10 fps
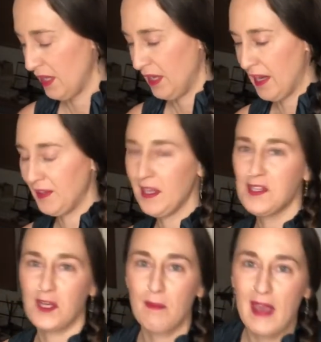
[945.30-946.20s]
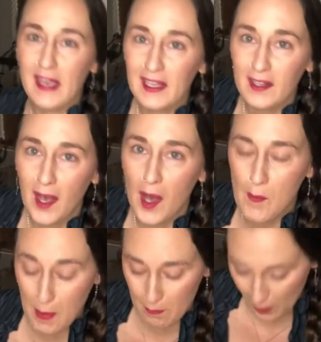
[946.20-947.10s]
And then to make it a
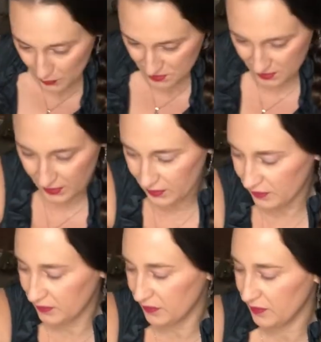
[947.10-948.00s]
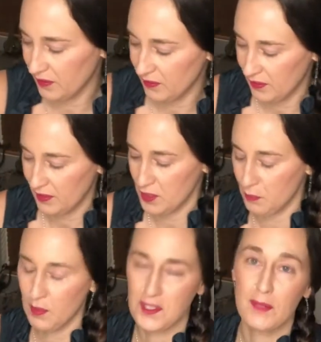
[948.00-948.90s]
mimosa,
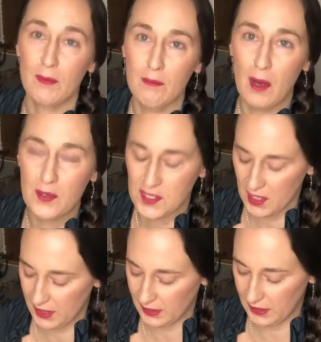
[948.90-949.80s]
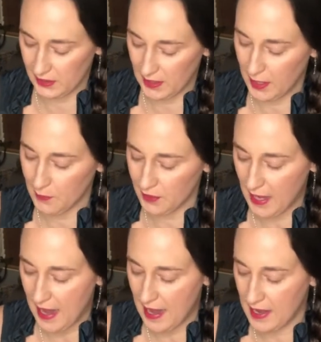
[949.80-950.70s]
to put some mimosa in it, I'm gonna
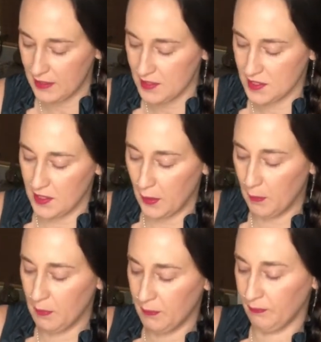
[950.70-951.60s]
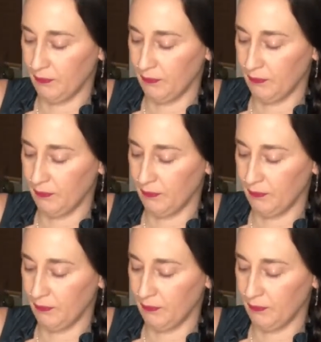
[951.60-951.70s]
add some